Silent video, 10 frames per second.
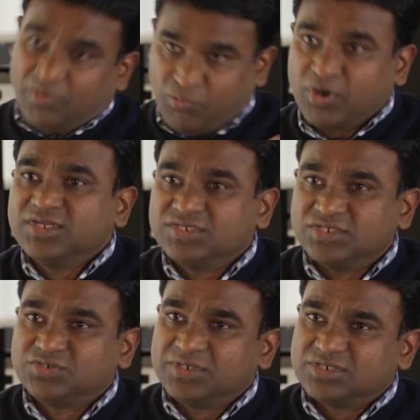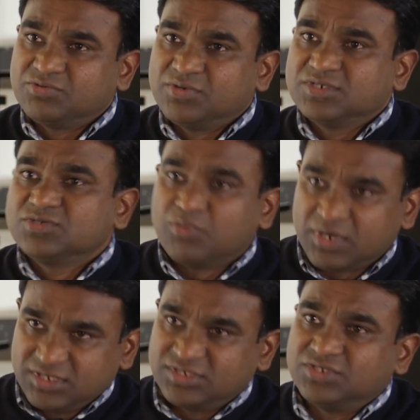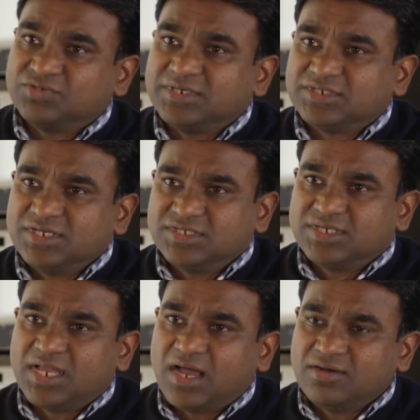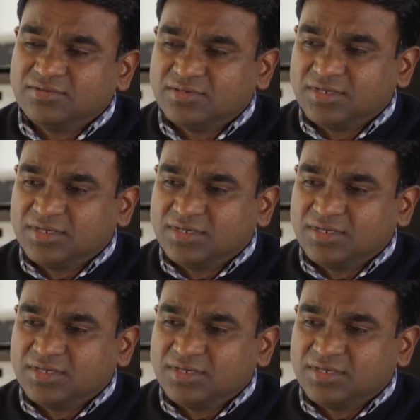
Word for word: what the situation was, what the situation is now,